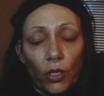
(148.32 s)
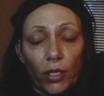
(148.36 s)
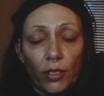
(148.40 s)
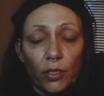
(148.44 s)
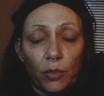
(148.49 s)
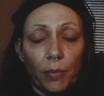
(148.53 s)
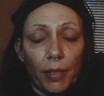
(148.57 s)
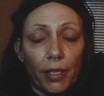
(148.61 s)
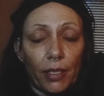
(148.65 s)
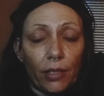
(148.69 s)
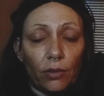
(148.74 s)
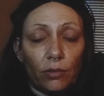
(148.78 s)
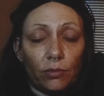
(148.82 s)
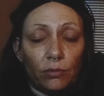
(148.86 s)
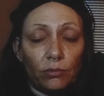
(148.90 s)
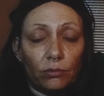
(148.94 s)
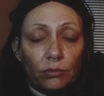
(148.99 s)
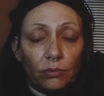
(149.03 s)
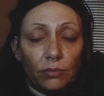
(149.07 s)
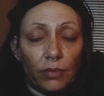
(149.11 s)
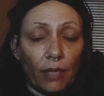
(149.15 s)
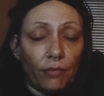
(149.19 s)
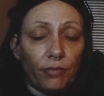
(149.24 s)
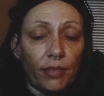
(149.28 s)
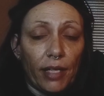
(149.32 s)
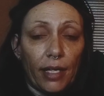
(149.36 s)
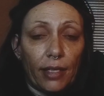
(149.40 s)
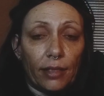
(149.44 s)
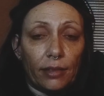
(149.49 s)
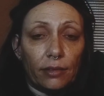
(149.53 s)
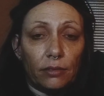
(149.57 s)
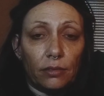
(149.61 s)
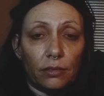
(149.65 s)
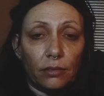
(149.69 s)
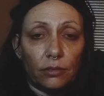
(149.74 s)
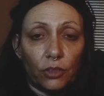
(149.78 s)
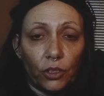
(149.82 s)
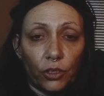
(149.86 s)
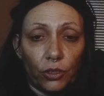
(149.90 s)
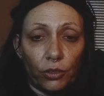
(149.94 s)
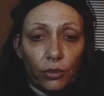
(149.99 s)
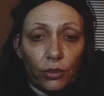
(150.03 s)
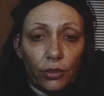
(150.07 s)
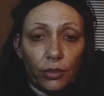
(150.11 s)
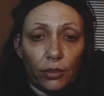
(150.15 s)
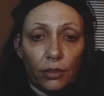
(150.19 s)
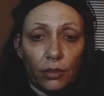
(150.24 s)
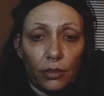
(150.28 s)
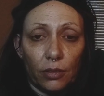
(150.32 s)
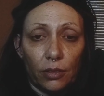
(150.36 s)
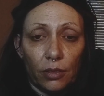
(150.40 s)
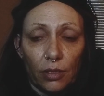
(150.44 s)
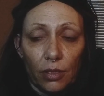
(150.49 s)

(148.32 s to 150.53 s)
to make a left-hand turn